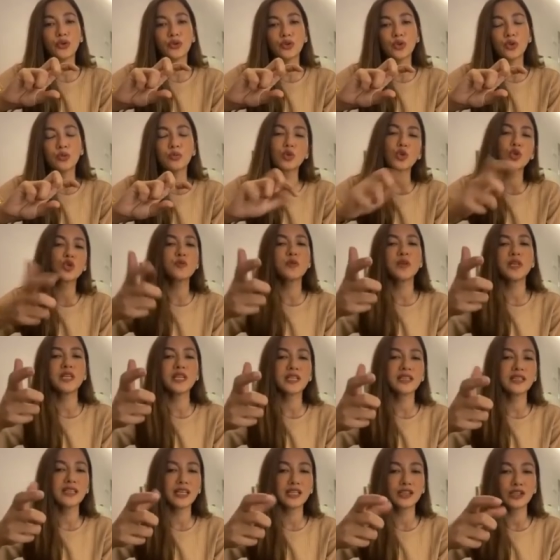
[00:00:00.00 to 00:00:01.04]
tum kuch bhi likh
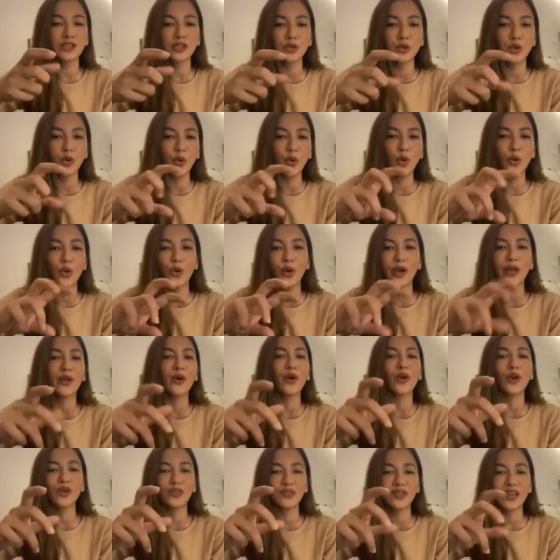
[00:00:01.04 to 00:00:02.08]
deti ho and all
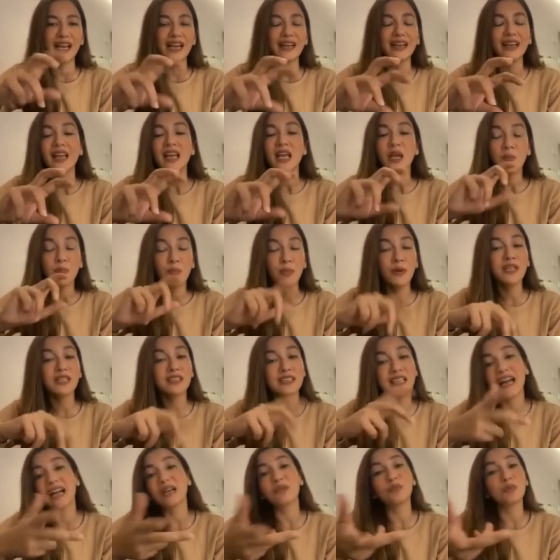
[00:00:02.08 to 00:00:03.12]
of that, but
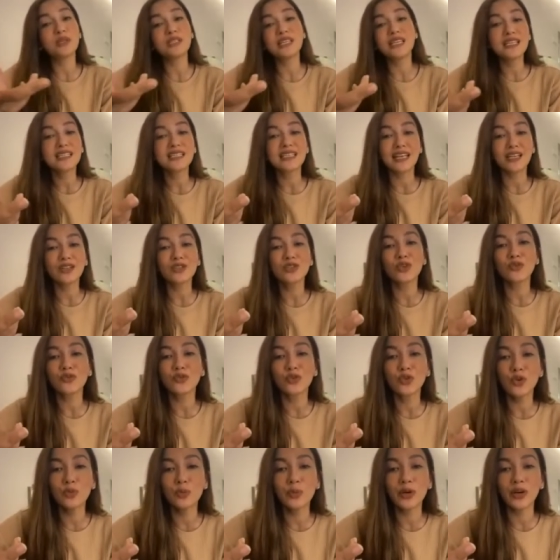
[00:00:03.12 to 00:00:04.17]
that was his sense of
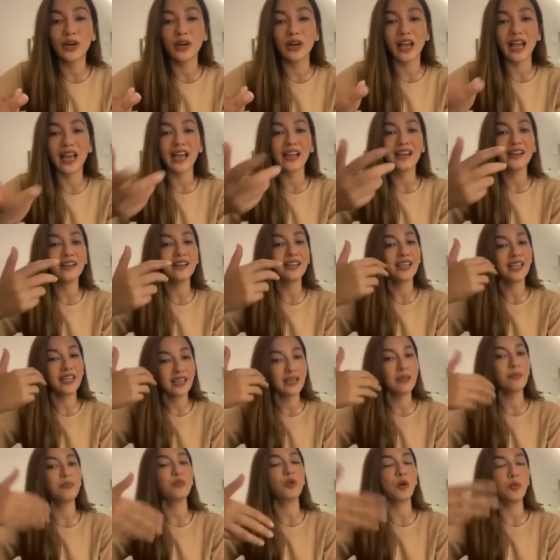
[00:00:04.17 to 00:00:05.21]
humor, and
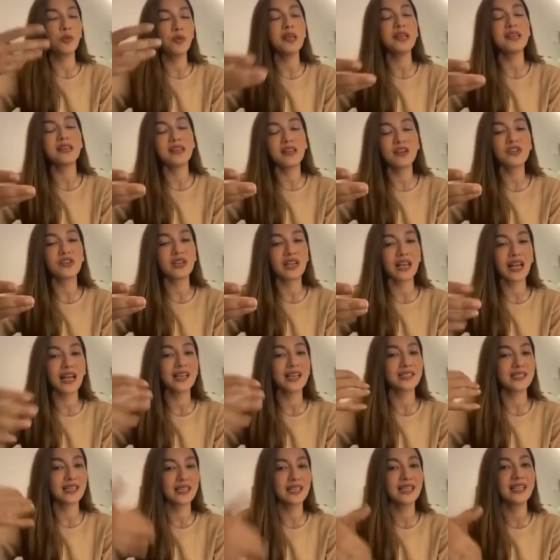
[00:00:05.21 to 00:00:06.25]
he probably didn't realize
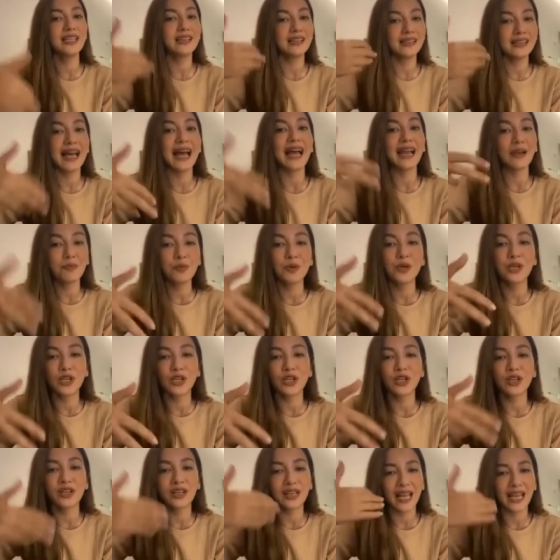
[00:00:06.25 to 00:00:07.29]
that that particular
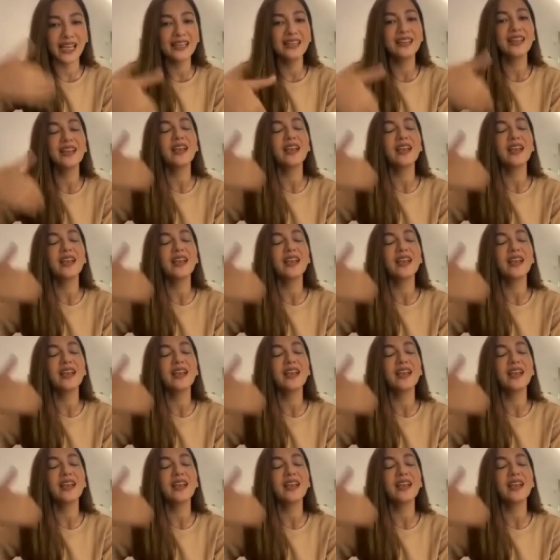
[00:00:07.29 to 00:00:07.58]
night,